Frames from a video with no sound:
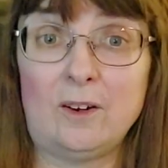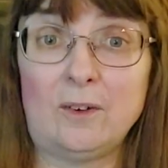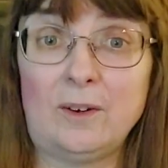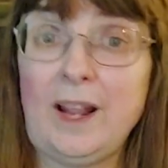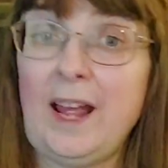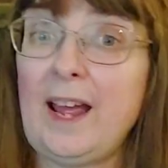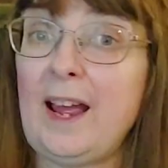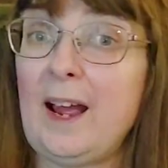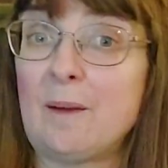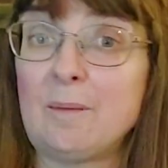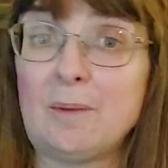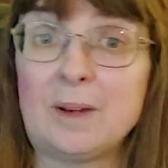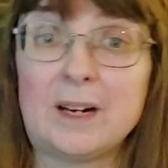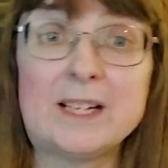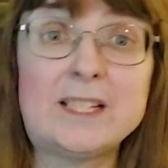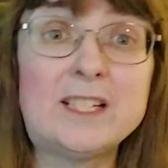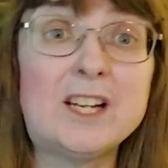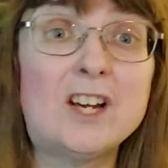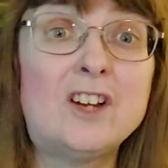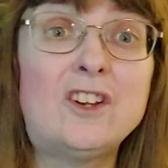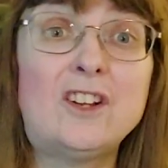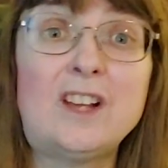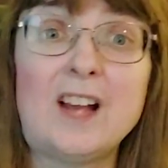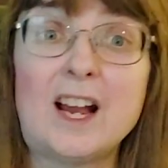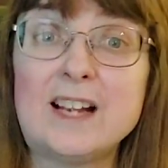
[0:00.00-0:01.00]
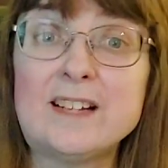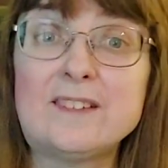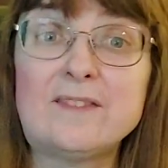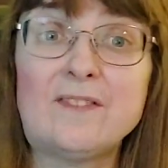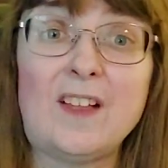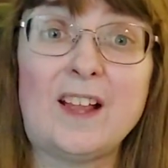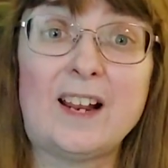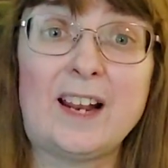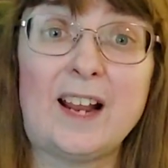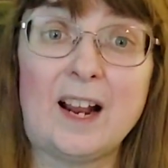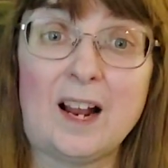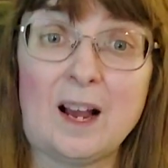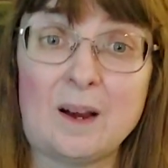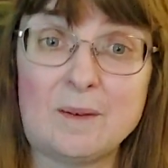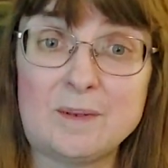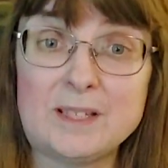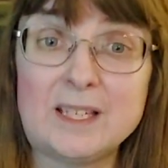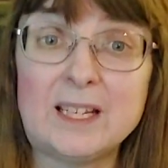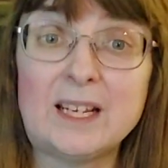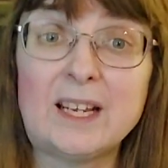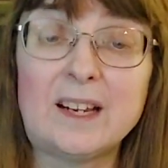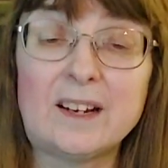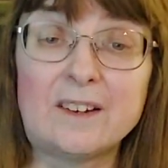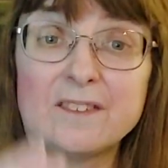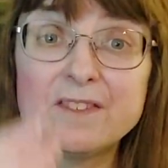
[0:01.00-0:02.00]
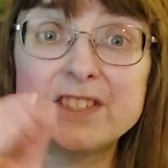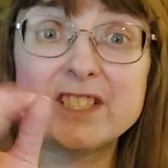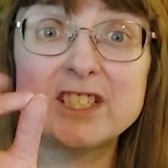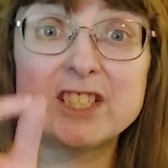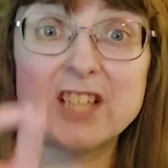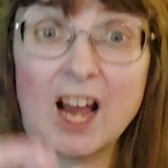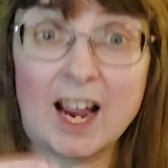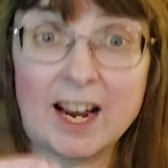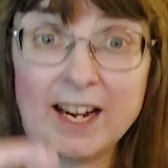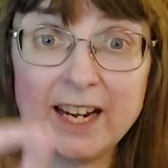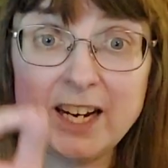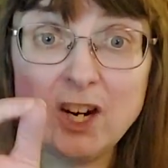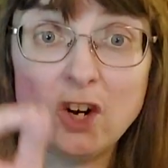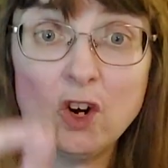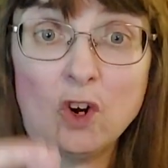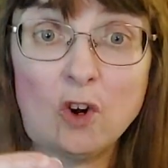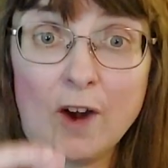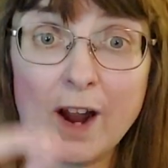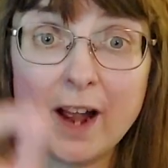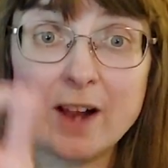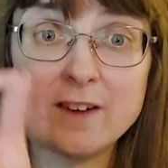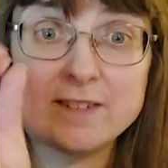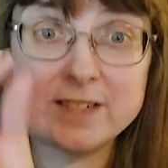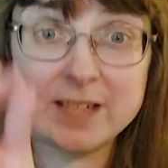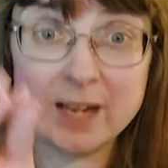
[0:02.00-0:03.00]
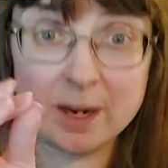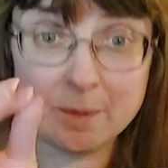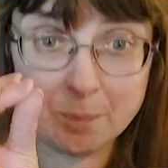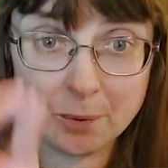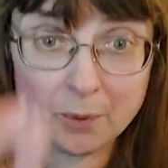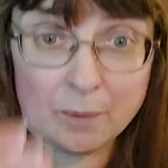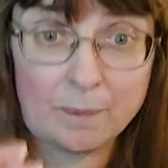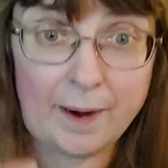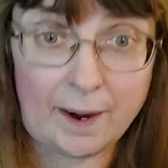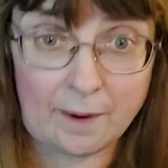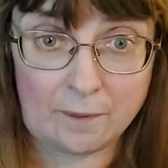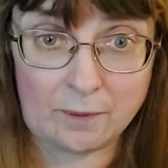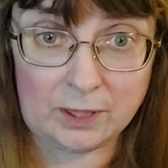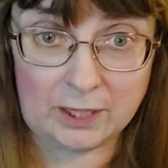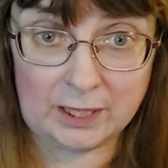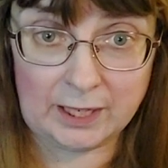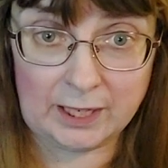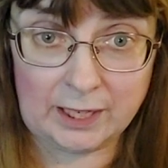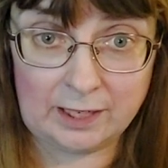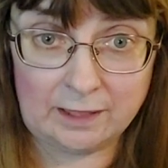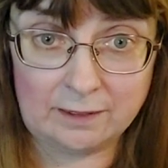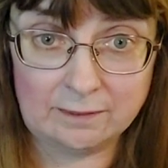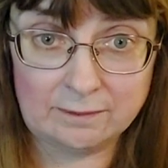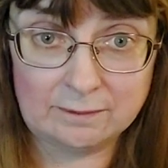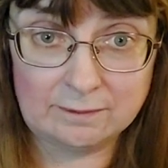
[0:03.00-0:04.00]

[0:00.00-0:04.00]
Okay, I'm going to tell you guys flat out. I was thinking of signing her out temporarily